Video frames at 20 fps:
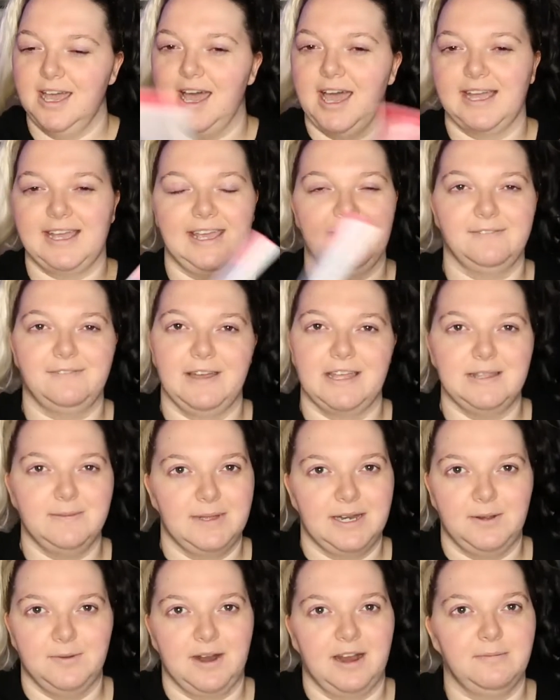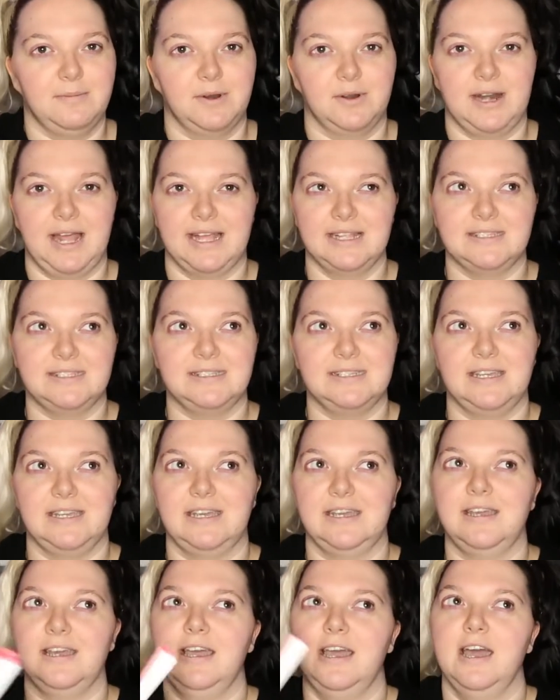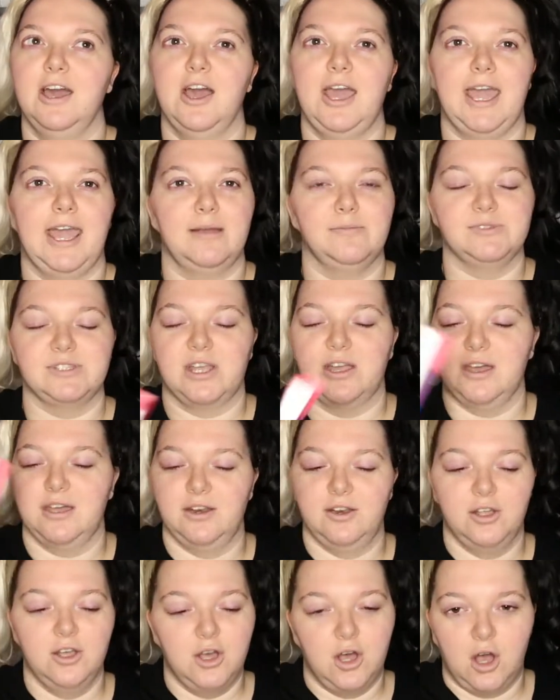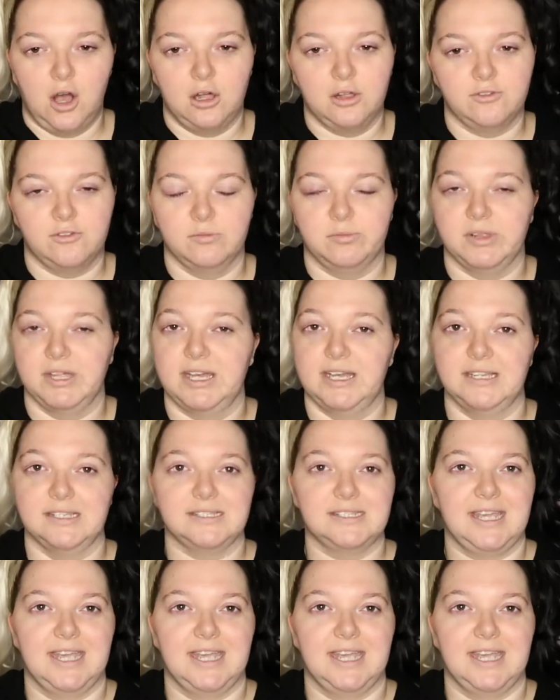I can't find them anywhere. I've been on Etsy, Amazon, all over the place.